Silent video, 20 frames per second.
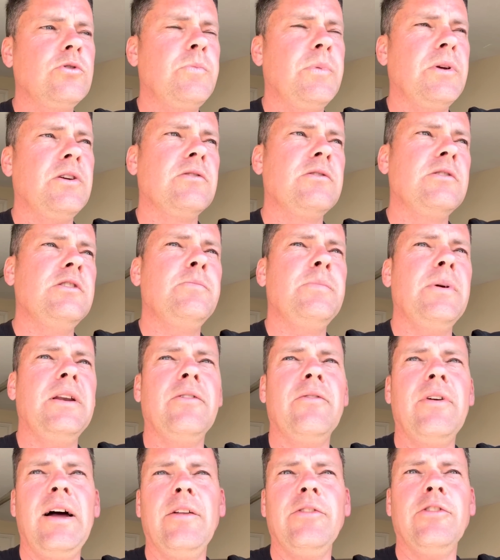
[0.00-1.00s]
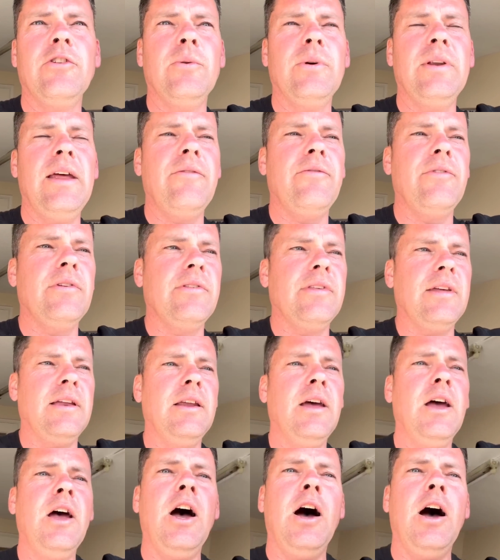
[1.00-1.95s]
because he's been around doing everything.